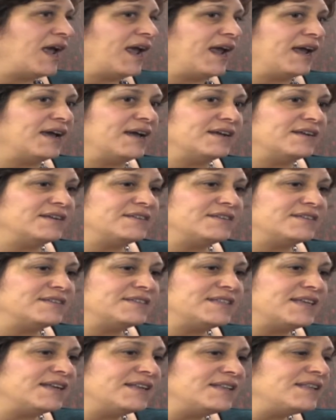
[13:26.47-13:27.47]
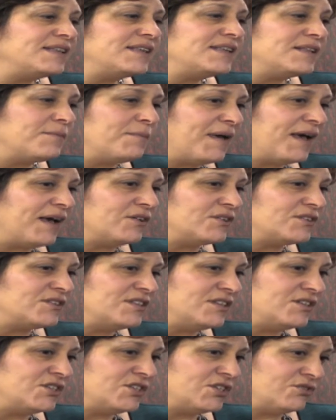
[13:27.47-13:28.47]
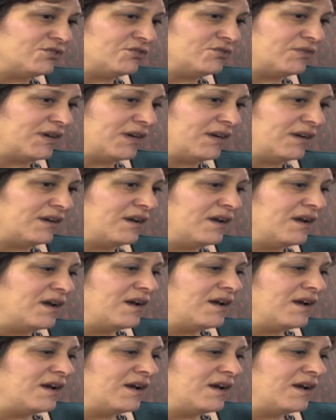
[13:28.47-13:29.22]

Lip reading: and sending them out to the children